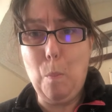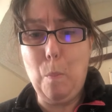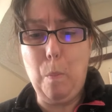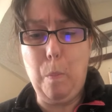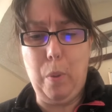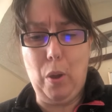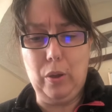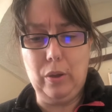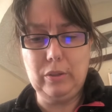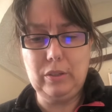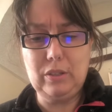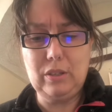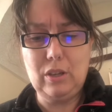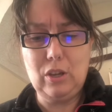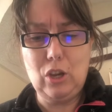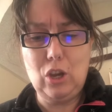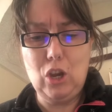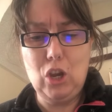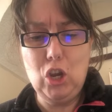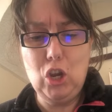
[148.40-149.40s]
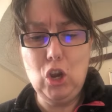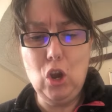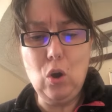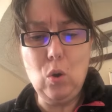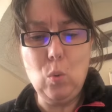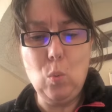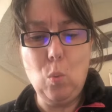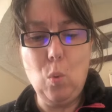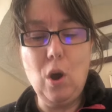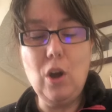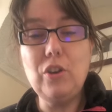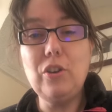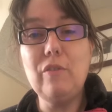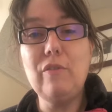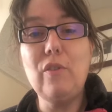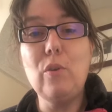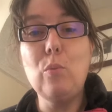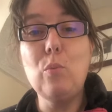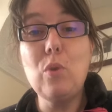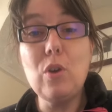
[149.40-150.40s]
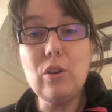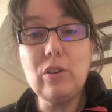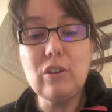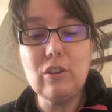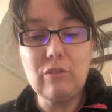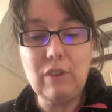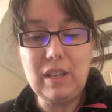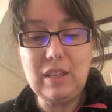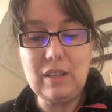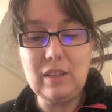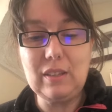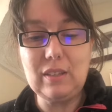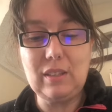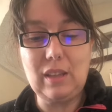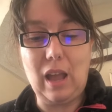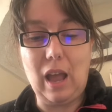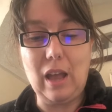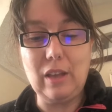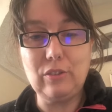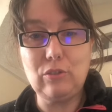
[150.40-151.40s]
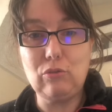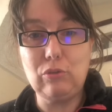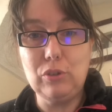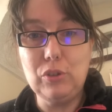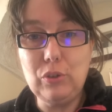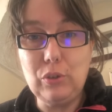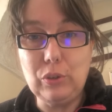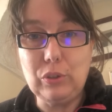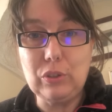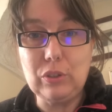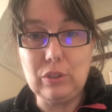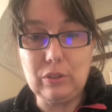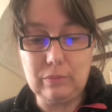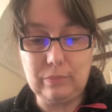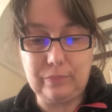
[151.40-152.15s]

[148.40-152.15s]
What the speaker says: But you're one of the world's greatest astronauts.